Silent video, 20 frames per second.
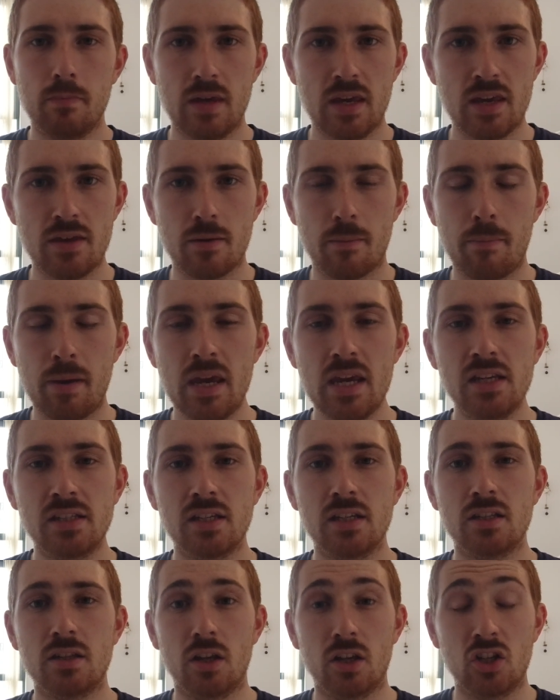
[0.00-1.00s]
either
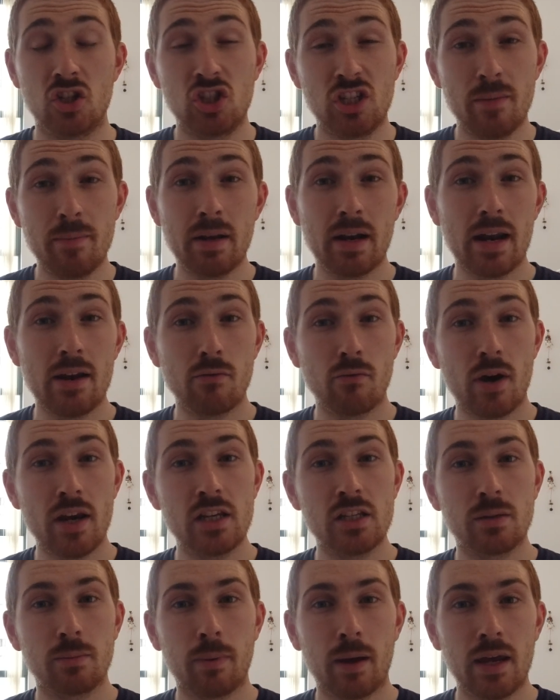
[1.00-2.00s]
pieces that simulate
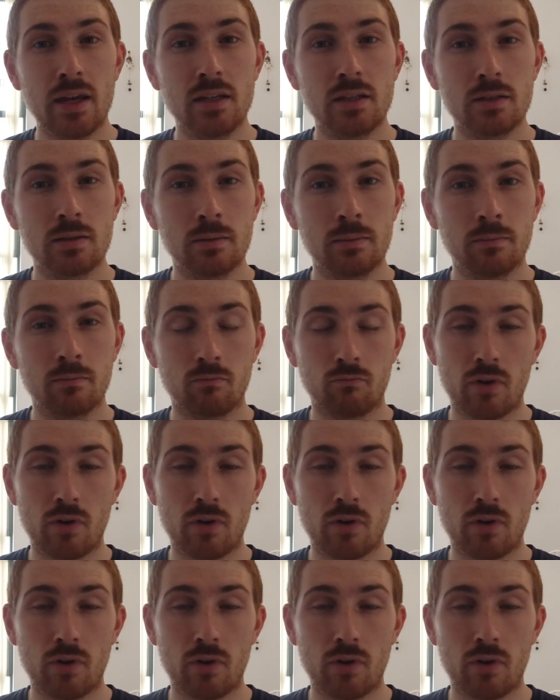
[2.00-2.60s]
race pace,